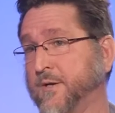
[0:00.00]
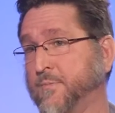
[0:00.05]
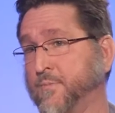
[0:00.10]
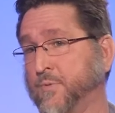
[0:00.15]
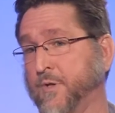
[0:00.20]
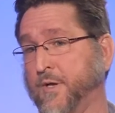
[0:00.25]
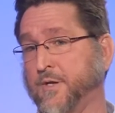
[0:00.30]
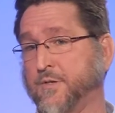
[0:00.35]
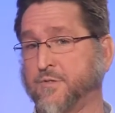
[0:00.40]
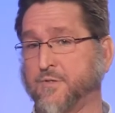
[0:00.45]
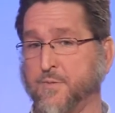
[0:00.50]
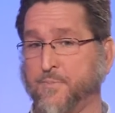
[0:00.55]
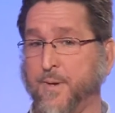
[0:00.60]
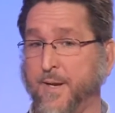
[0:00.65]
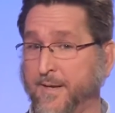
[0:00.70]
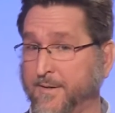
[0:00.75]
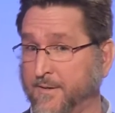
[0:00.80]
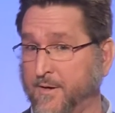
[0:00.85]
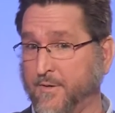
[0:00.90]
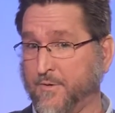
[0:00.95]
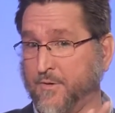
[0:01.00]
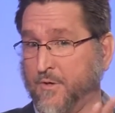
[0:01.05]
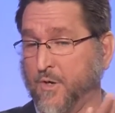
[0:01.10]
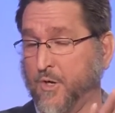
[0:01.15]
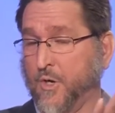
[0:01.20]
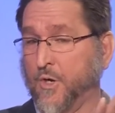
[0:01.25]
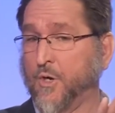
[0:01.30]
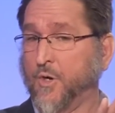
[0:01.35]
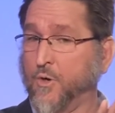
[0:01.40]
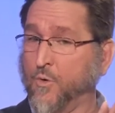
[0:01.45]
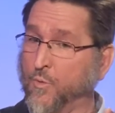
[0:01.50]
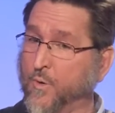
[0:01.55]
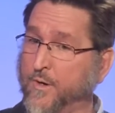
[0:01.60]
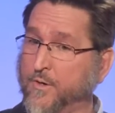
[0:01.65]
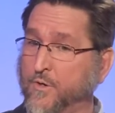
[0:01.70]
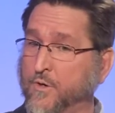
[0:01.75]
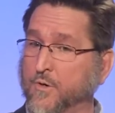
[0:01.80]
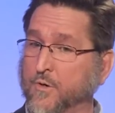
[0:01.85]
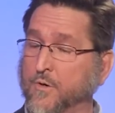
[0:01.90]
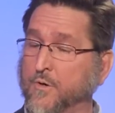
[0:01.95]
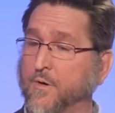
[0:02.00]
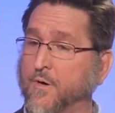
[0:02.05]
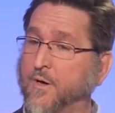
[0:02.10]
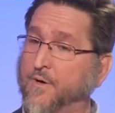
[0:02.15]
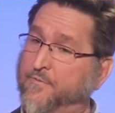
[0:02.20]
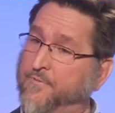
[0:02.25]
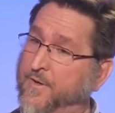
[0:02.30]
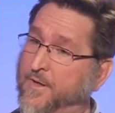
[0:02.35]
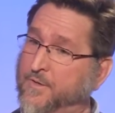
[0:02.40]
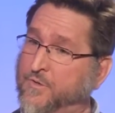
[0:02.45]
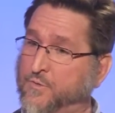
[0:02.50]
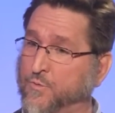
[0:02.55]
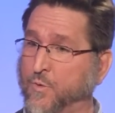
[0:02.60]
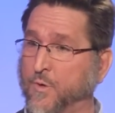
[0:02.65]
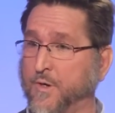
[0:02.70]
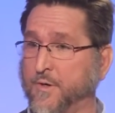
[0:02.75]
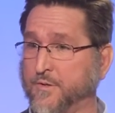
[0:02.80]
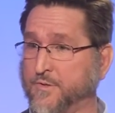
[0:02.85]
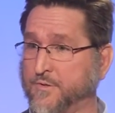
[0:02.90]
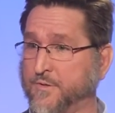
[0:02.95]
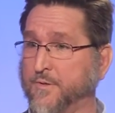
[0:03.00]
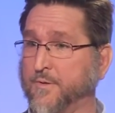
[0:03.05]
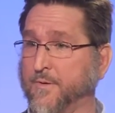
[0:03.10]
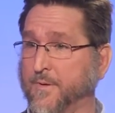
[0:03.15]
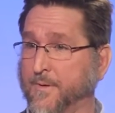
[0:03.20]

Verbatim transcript: in place depending on what your offense was